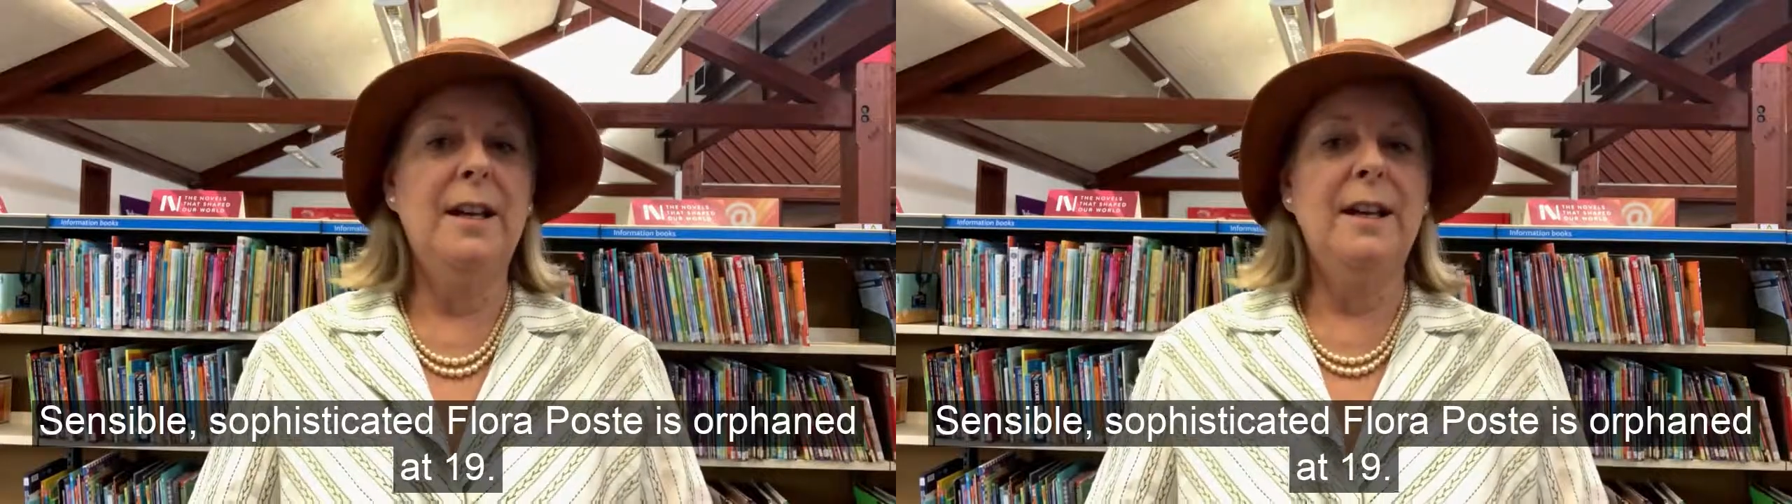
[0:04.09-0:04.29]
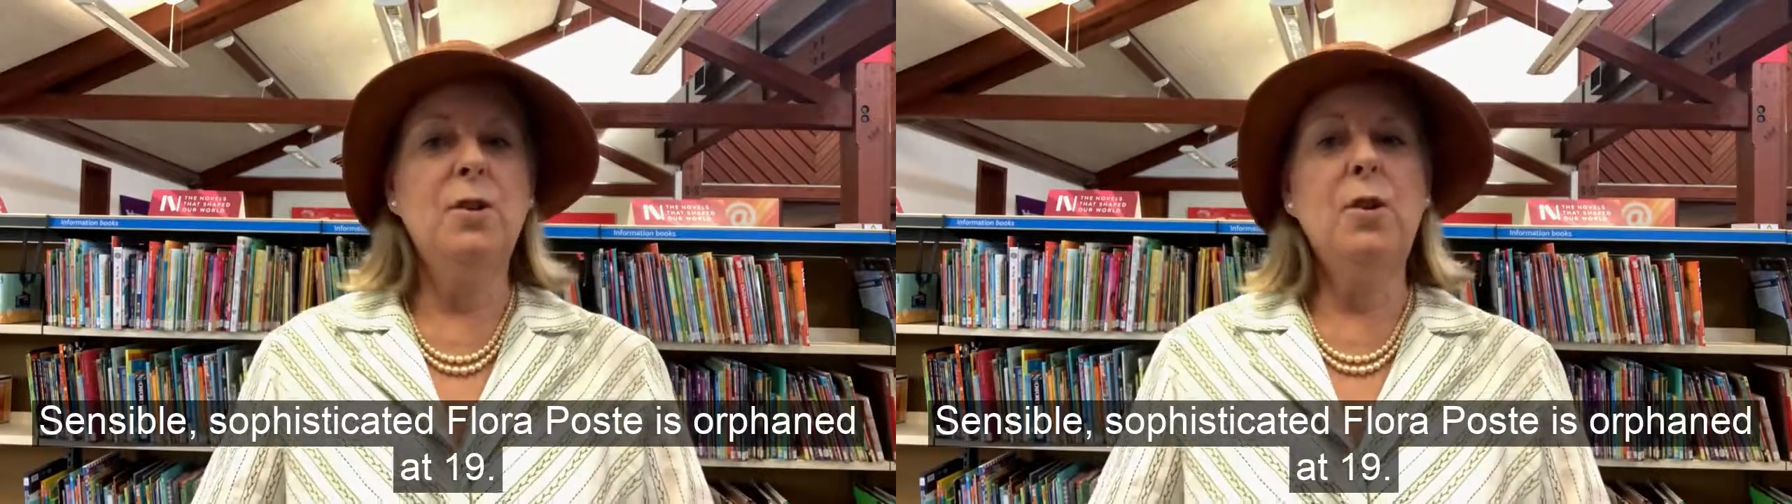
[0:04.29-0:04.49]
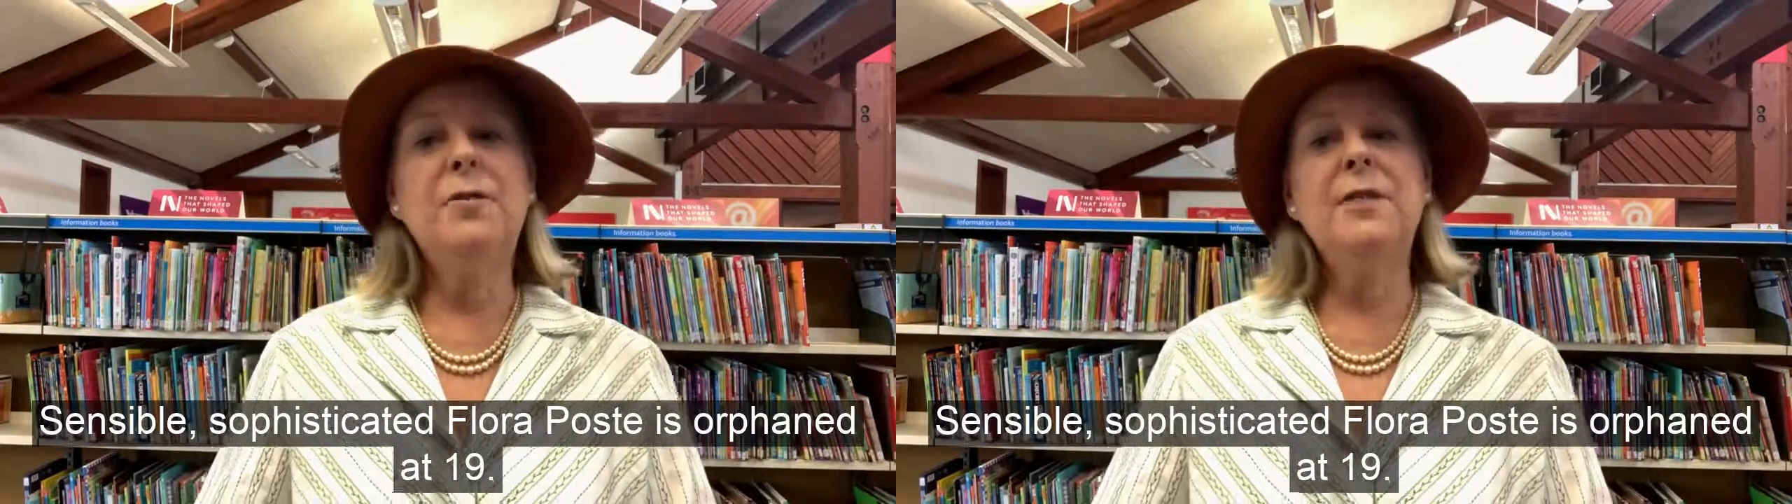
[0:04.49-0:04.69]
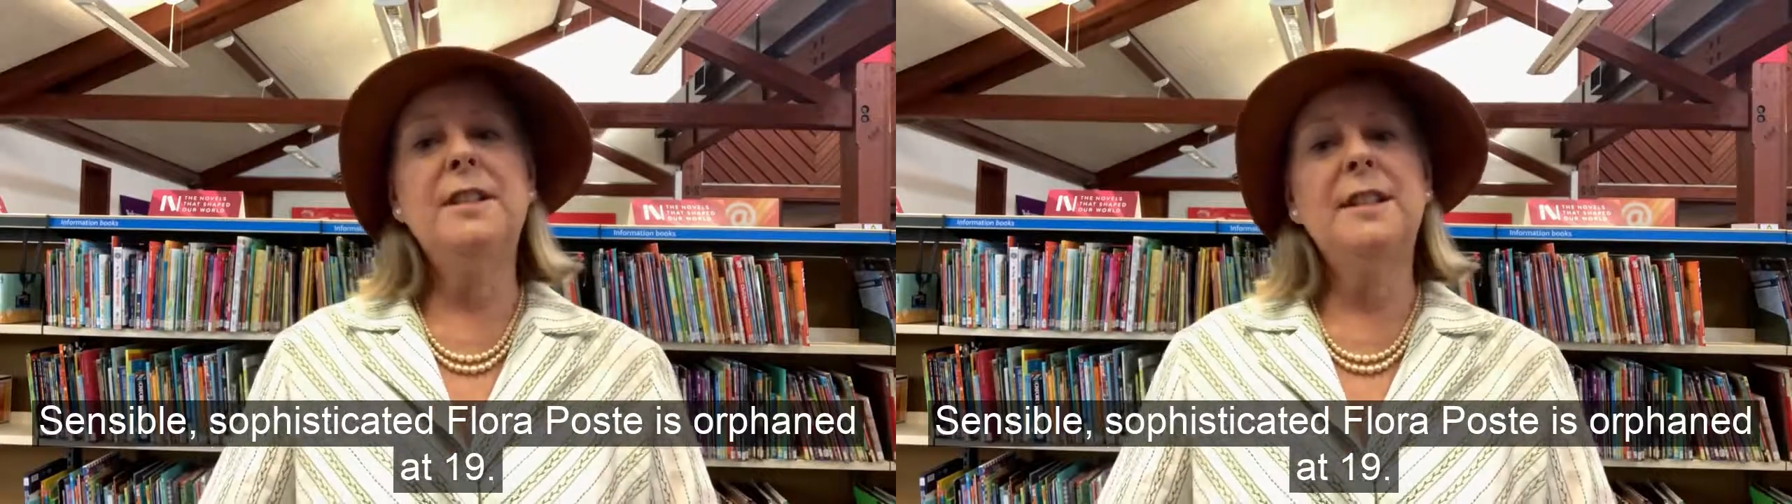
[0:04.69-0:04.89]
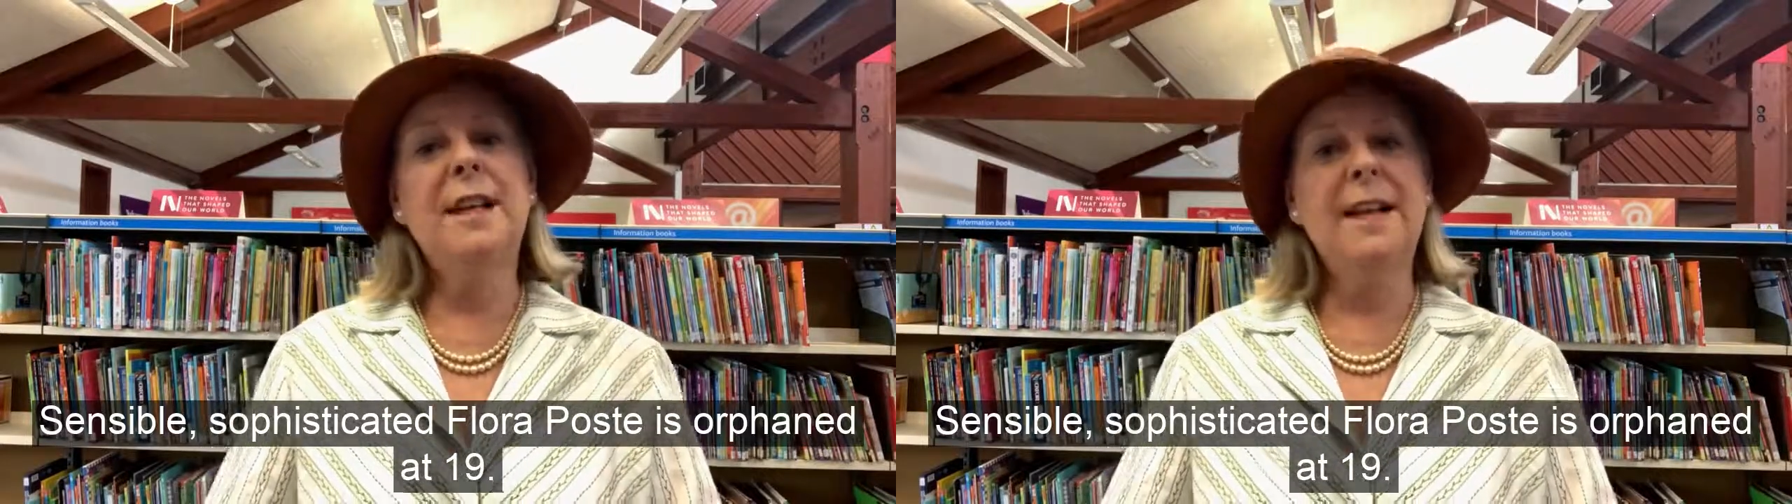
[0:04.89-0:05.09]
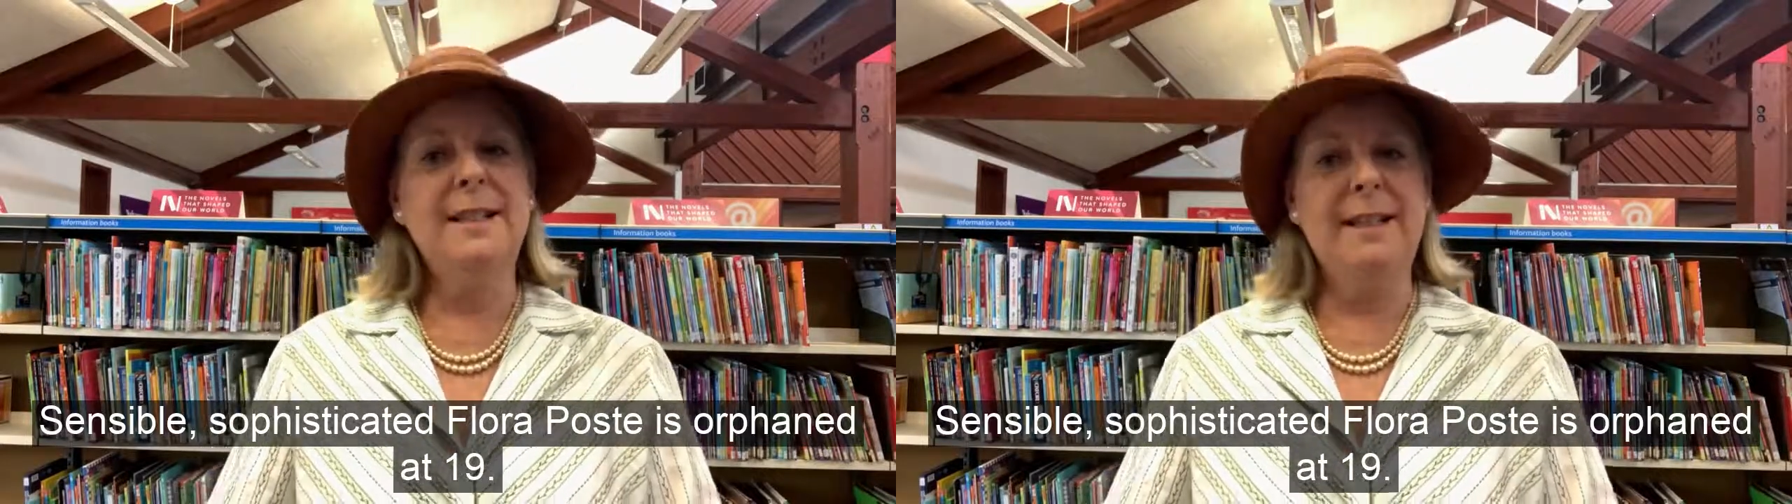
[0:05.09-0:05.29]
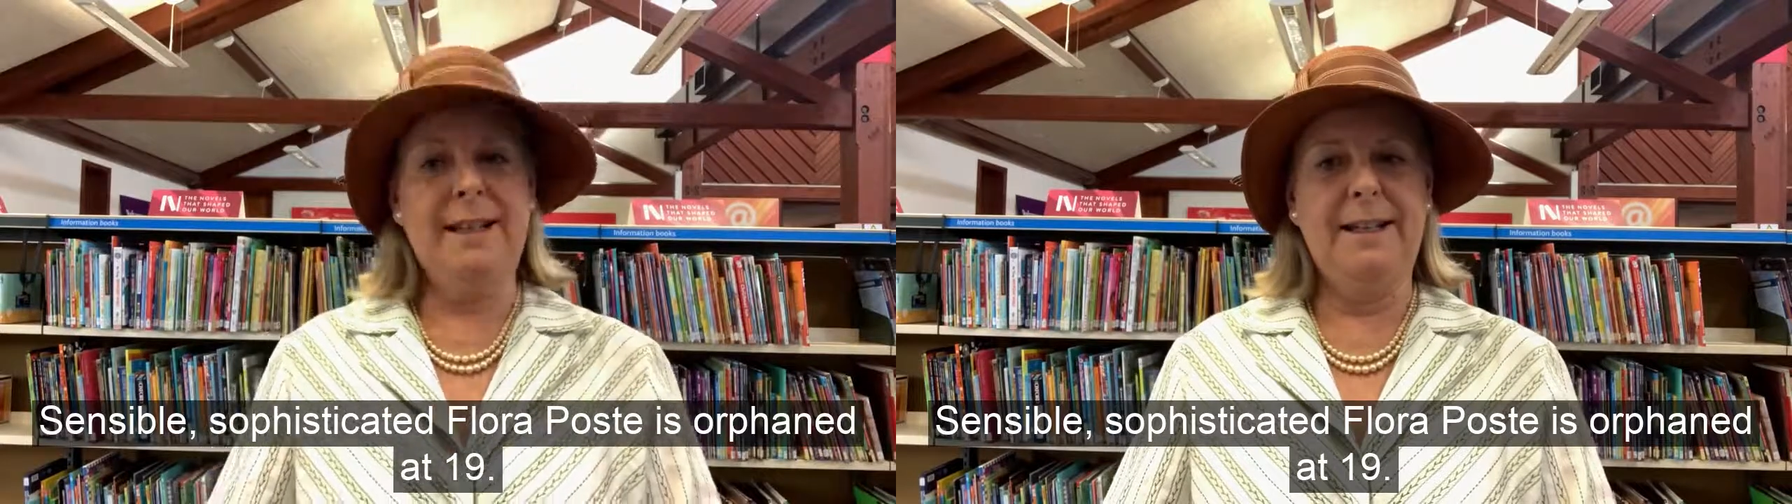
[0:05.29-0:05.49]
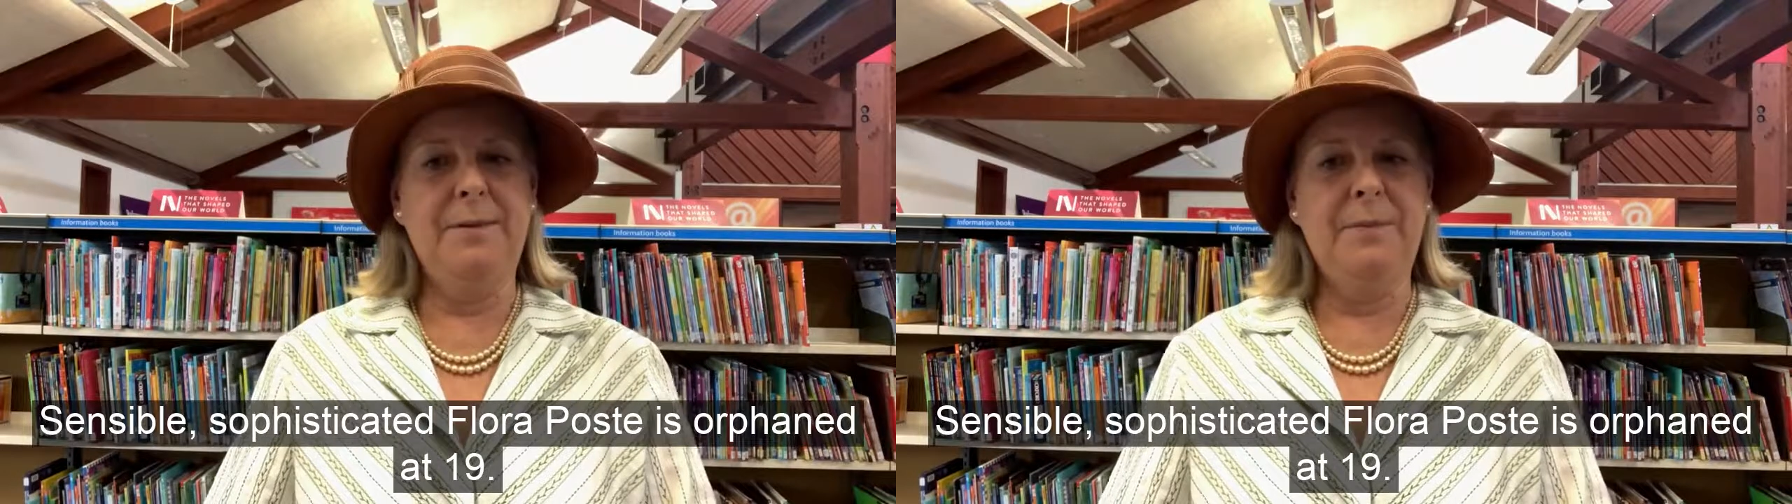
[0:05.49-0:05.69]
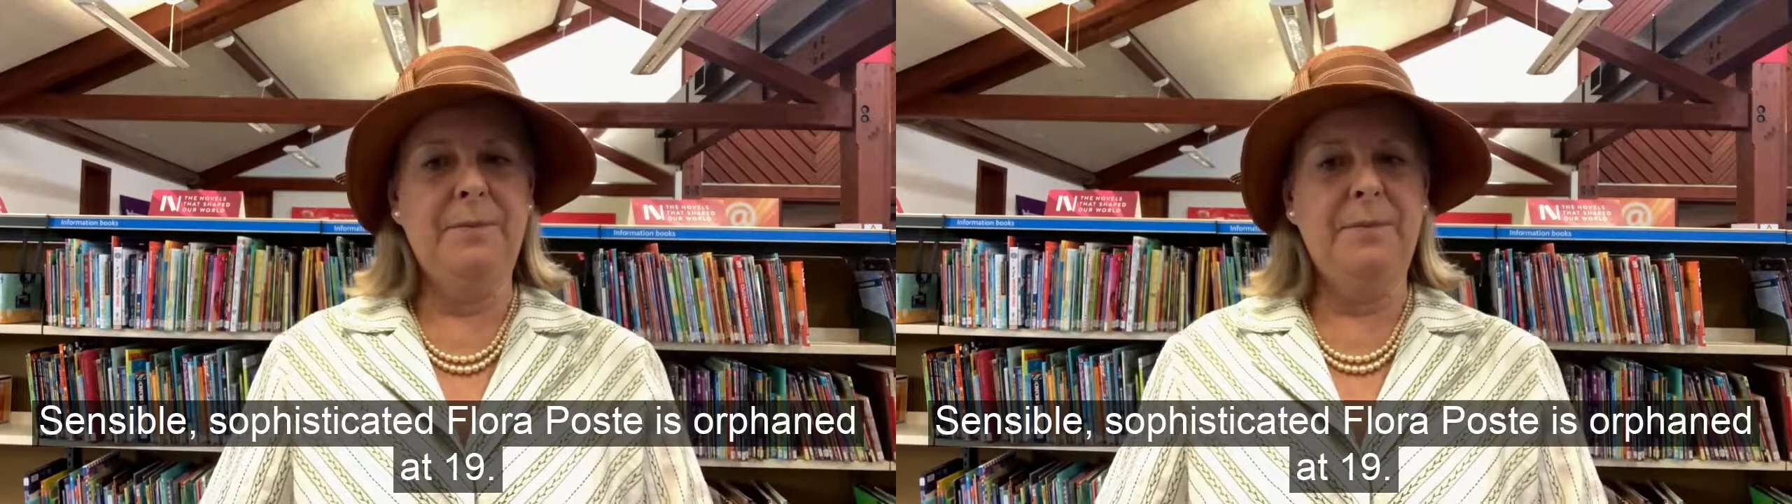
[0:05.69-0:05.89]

is orphaned at 19.